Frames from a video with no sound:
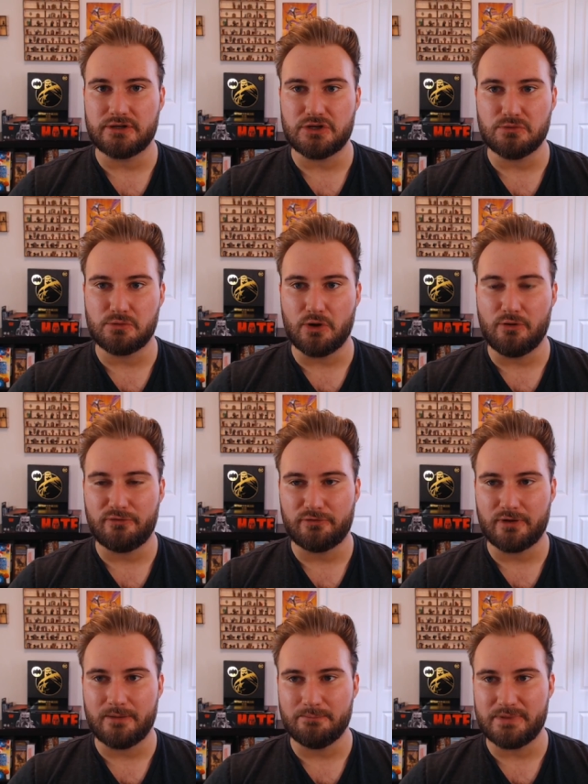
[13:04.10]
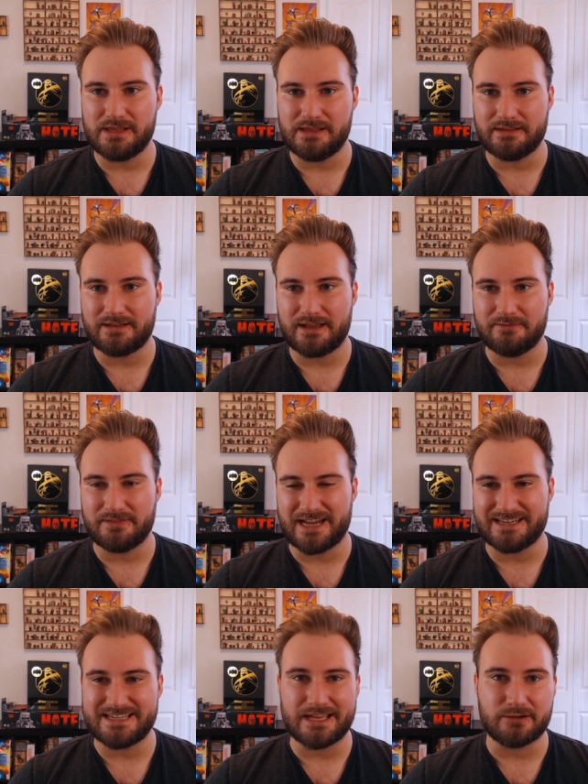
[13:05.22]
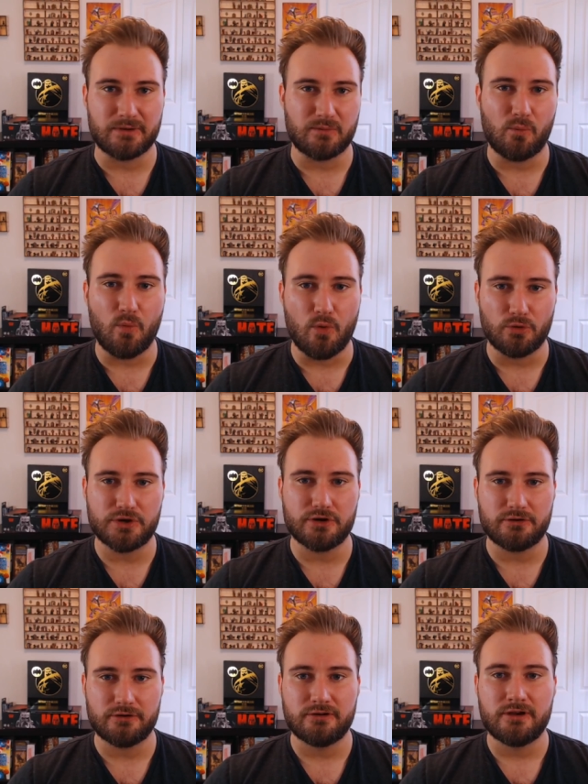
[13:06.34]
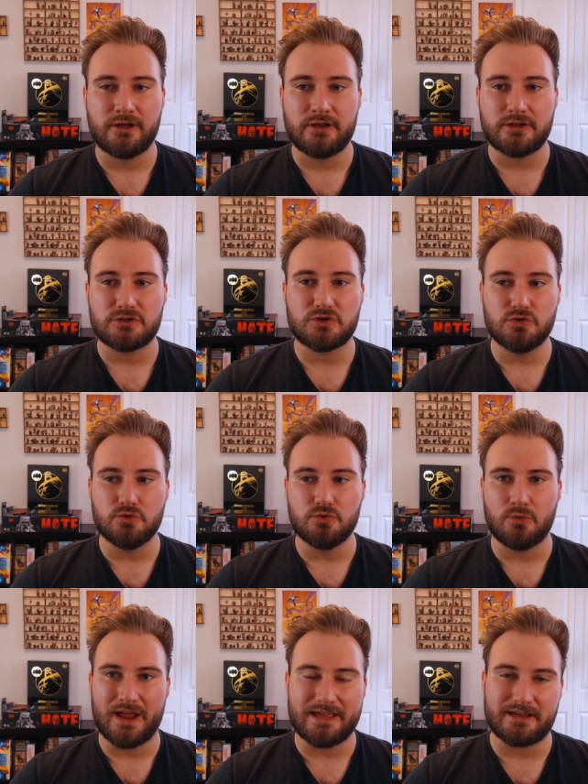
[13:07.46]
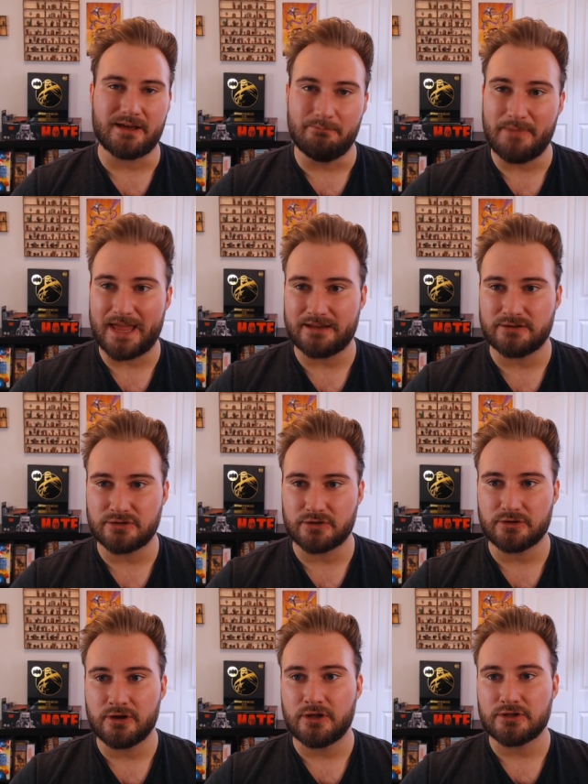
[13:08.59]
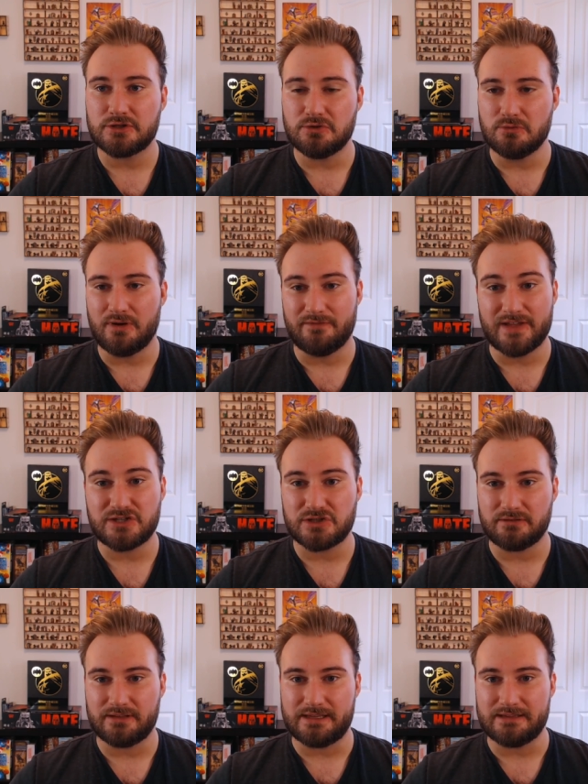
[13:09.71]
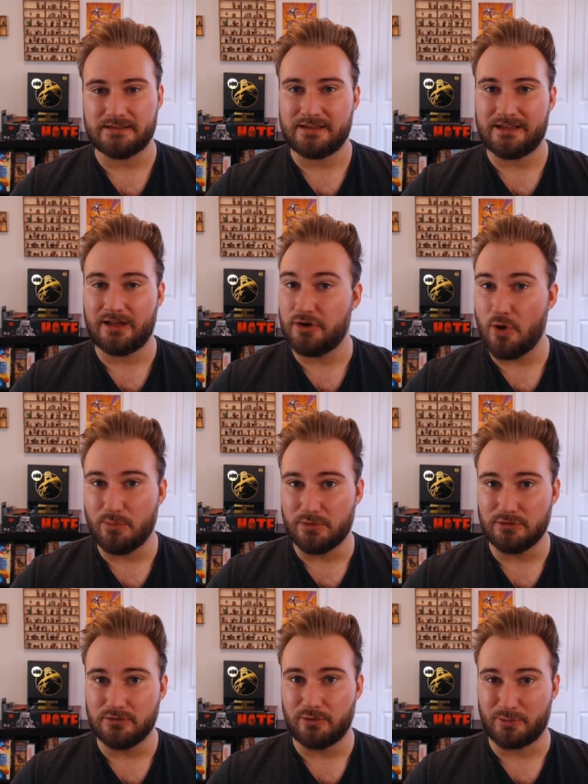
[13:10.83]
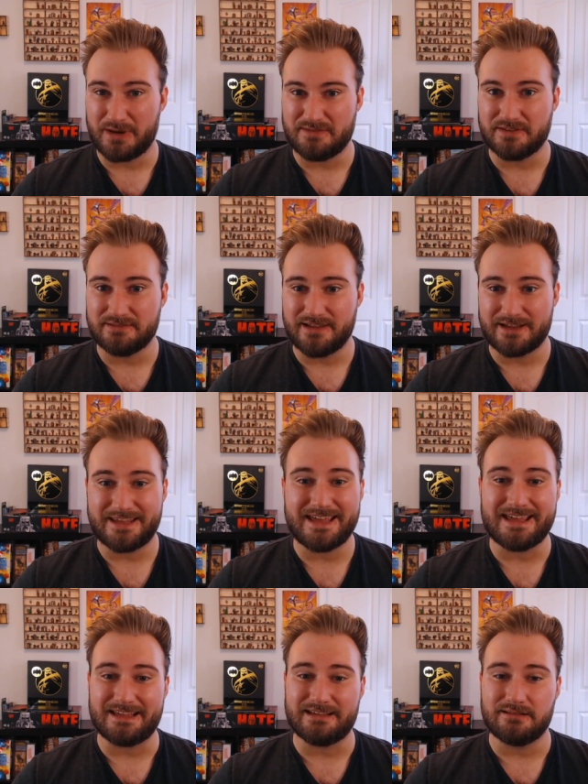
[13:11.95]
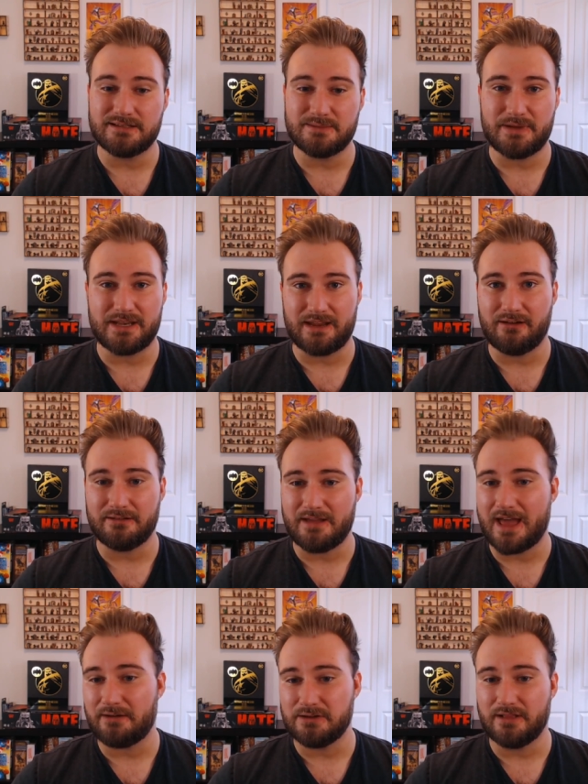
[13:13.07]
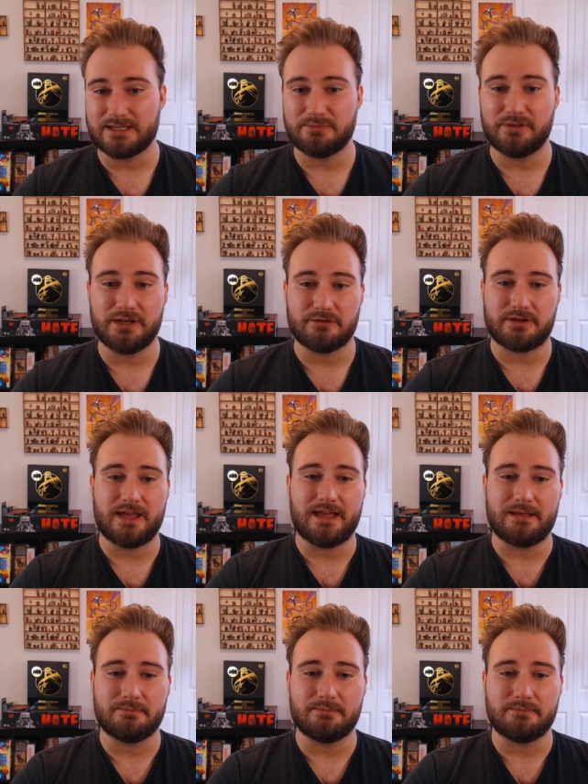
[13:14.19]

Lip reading: go from being kind of an itinerant warrior to a commander to eventually a noble or even a king, depending on how you like to play your game.